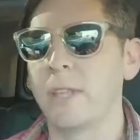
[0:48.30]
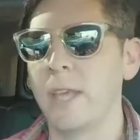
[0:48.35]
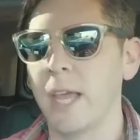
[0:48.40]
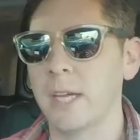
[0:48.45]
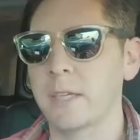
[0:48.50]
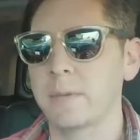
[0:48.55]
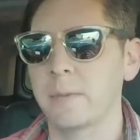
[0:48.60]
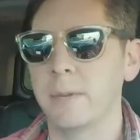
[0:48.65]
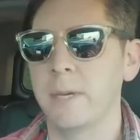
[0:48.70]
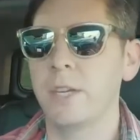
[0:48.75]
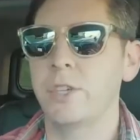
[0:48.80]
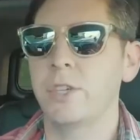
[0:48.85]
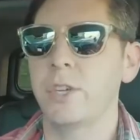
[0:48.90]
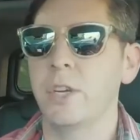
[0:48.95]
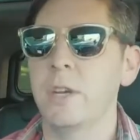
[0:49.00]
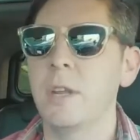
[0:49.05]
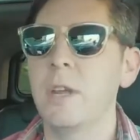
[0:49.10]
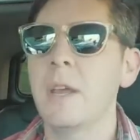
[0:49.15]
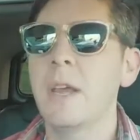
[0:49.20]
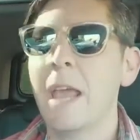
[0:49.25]
to the
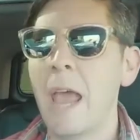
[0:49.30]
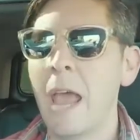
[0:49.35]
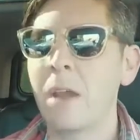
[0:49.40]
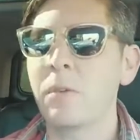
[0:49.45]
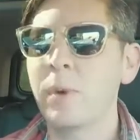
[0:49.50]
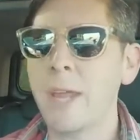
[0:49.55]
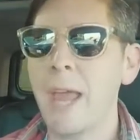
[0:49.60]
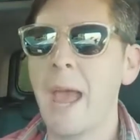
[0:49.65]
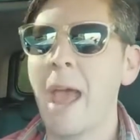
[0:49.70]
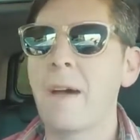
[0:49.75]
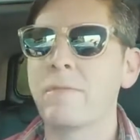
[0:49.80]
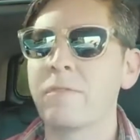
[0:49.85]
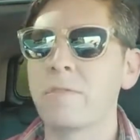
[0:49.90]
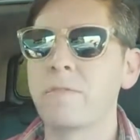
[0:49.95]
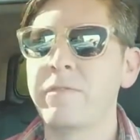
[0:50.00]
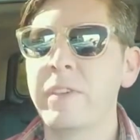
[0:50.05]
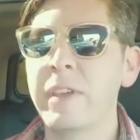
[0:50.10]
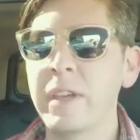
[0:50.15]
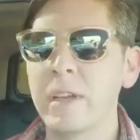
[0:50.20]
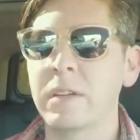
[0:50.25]
Expedition, and we have a
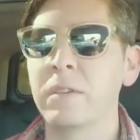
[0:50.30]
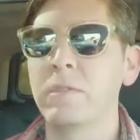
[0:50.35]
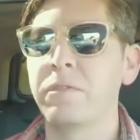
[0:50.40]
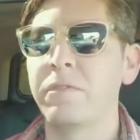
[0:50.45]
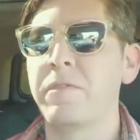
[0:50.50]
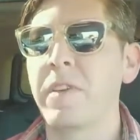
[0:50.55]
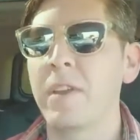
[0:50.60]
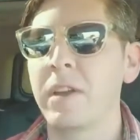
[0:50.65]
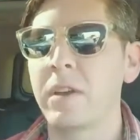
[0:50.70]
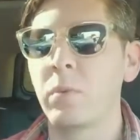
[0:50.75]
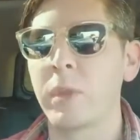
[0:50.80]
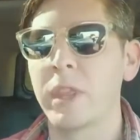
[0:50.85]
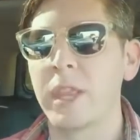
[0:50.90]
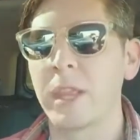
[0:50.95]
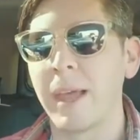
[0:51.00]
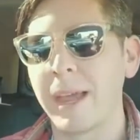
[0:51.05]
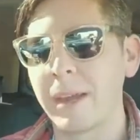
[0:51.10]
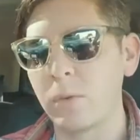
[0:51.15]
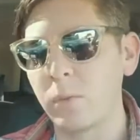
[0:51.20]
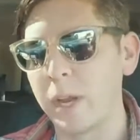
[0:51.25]
vehicle fitted with
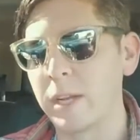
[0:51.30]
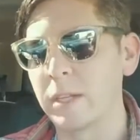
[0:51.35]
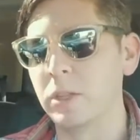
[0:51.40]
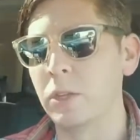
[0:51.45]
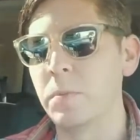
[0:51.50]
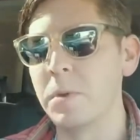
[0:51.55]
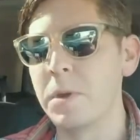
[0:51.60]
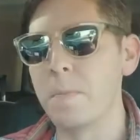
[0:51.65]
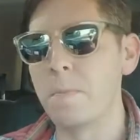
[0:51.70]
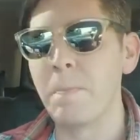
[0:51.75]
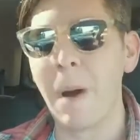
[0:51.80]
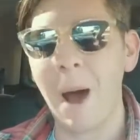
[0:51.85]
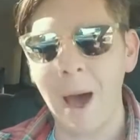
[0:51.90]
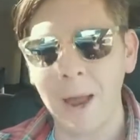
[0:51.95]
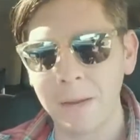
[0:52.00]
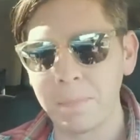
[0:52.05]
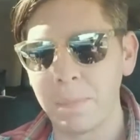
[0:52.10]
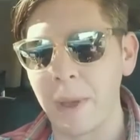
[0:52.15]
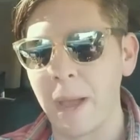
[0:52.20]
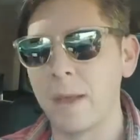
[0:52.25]
lightweight aluminum
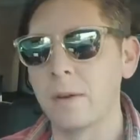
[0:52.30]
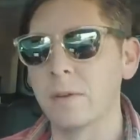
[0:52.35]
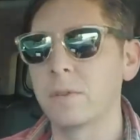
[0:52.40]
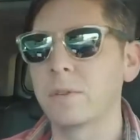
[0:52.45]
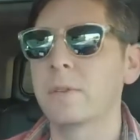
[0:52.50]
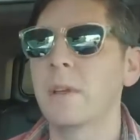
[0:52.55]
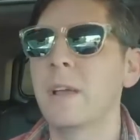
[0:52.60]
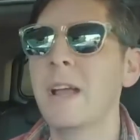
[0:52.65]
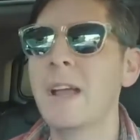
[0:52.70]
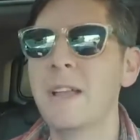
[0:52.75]
body panels.